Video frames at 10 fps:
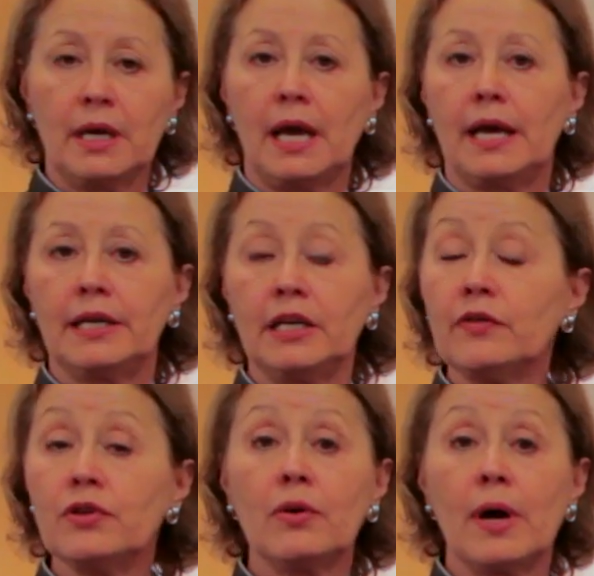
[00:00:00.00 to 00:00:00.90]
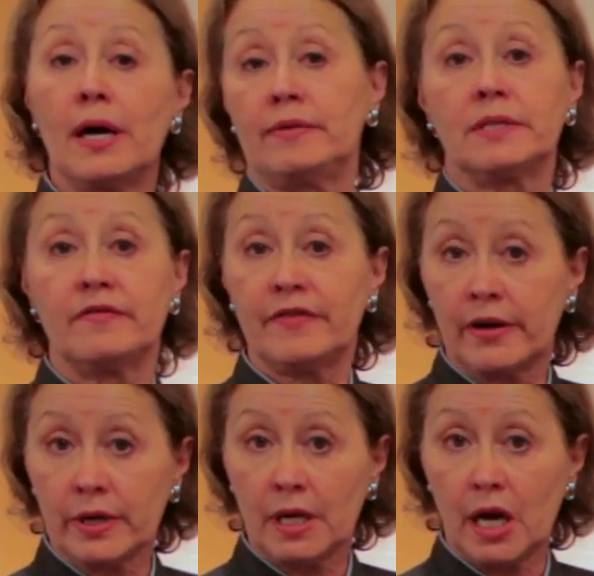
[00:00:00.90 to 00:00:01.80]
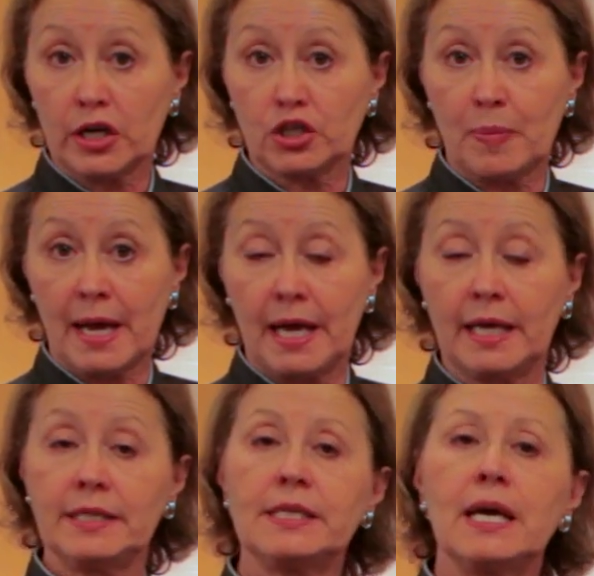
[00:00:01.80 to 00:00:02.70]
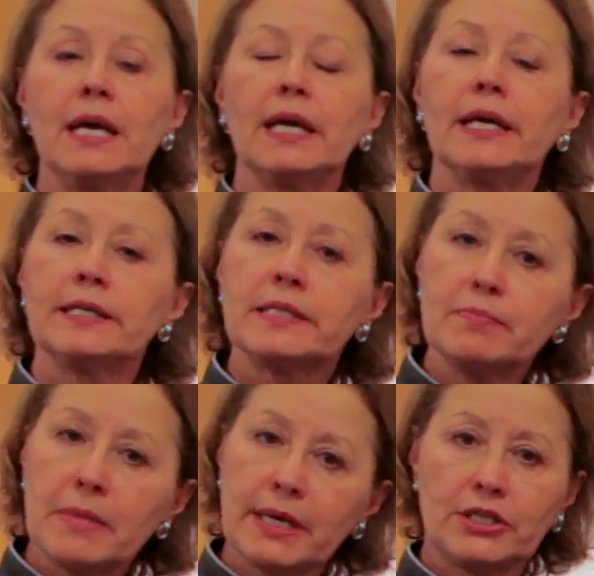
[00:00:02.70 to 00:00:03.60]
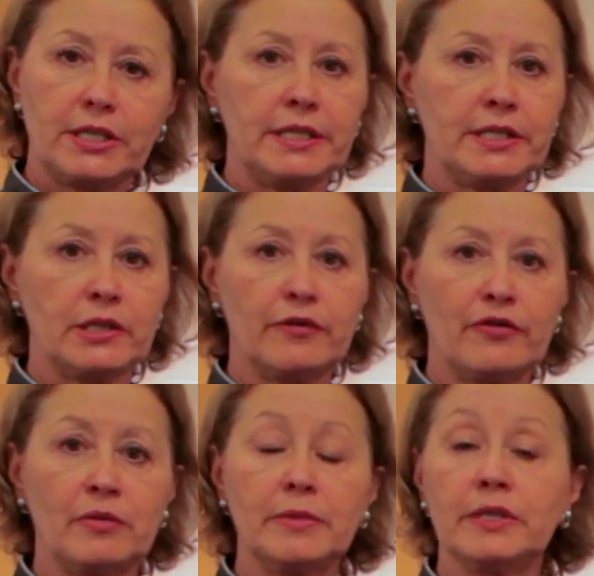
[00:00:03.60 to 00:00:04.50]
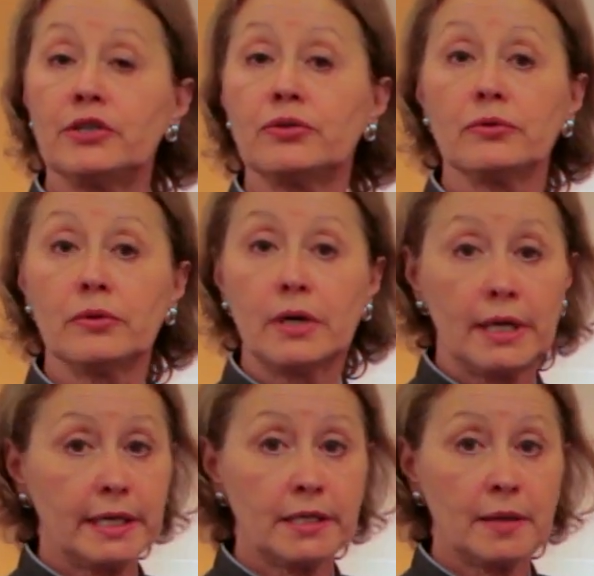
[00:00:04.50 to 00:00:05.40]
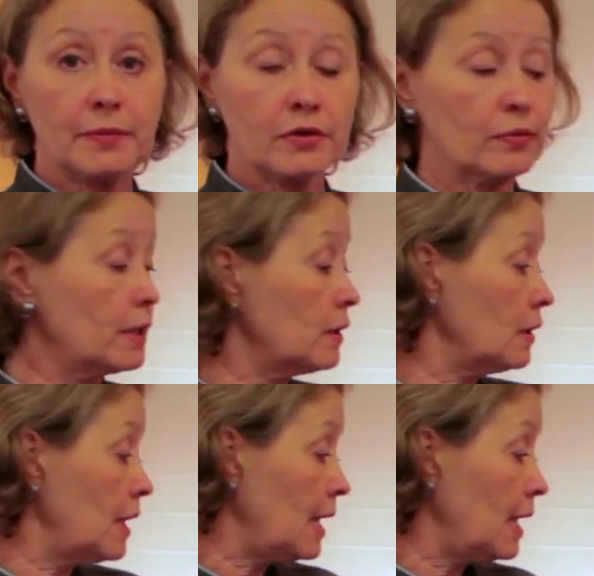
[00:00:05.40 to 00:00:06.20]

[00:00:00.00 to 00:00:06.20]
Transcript: and even though I have some very large pans, it's much easier for me to heat up the griddle